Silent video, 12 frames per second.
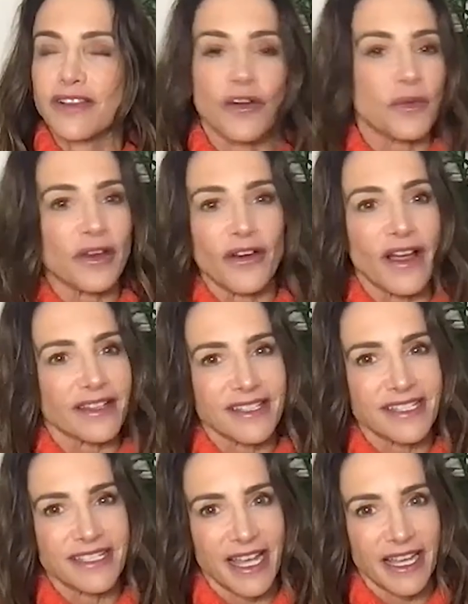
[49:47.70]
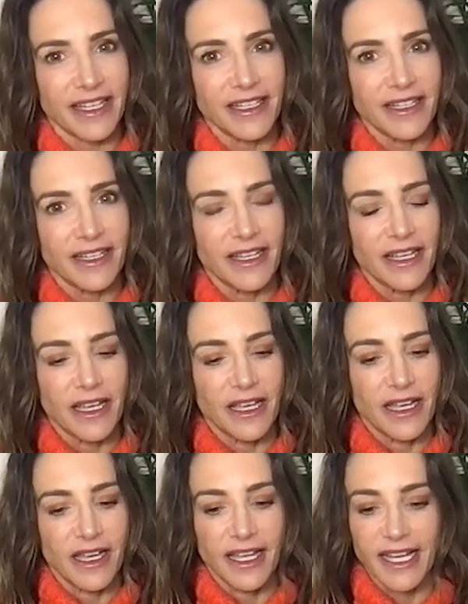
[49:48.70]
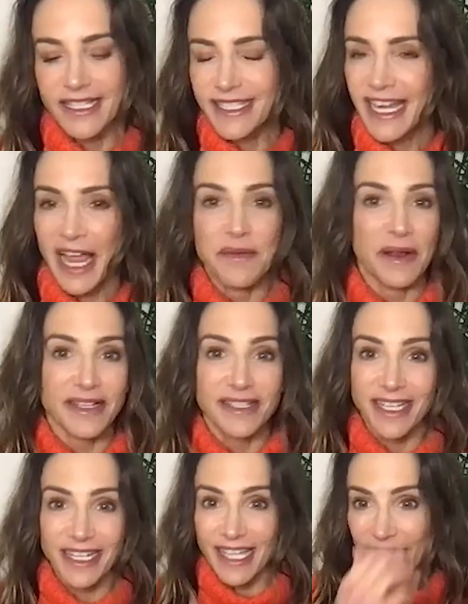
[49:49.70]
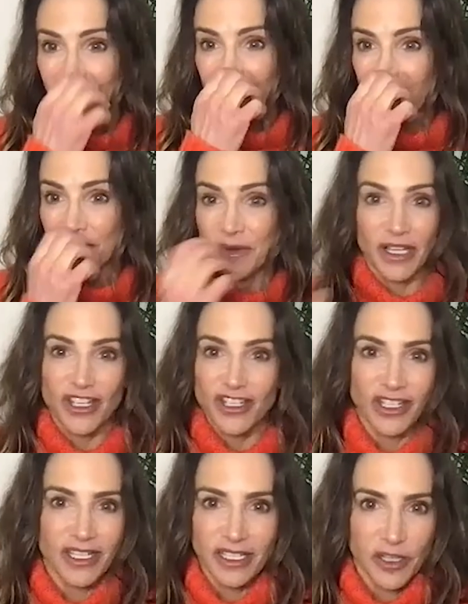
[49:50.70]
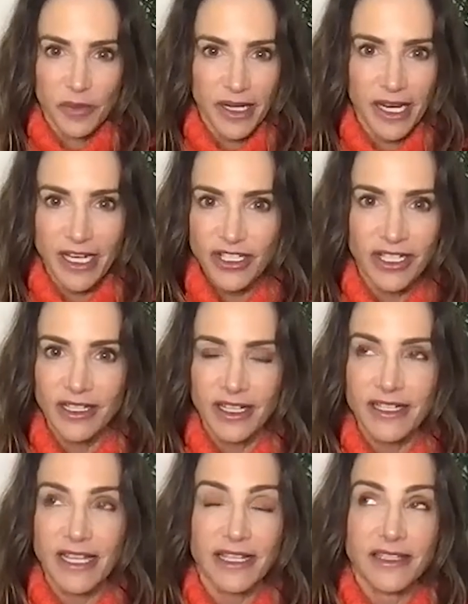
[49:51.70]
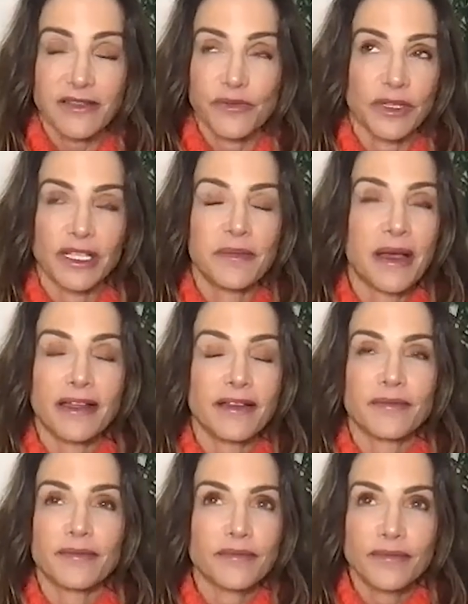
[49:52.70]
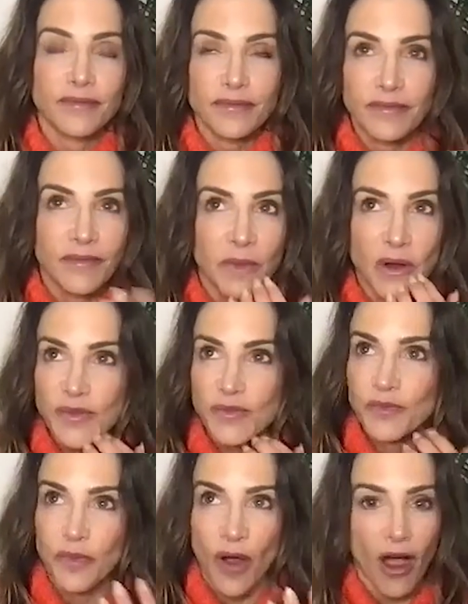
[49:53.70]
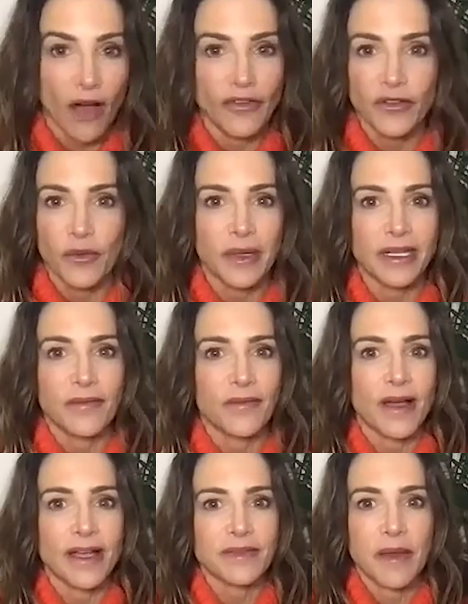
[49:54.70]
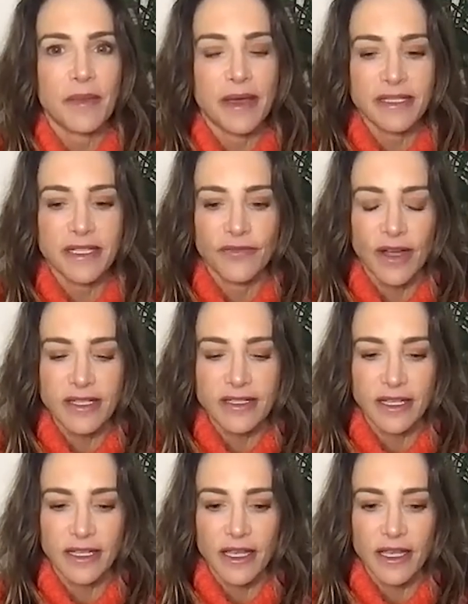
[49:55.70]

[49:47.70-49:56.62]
where you're at today. Like I said, I'm going to say it again that communication is a lubrication because that's really my most often repeated advice, my best advice. Like,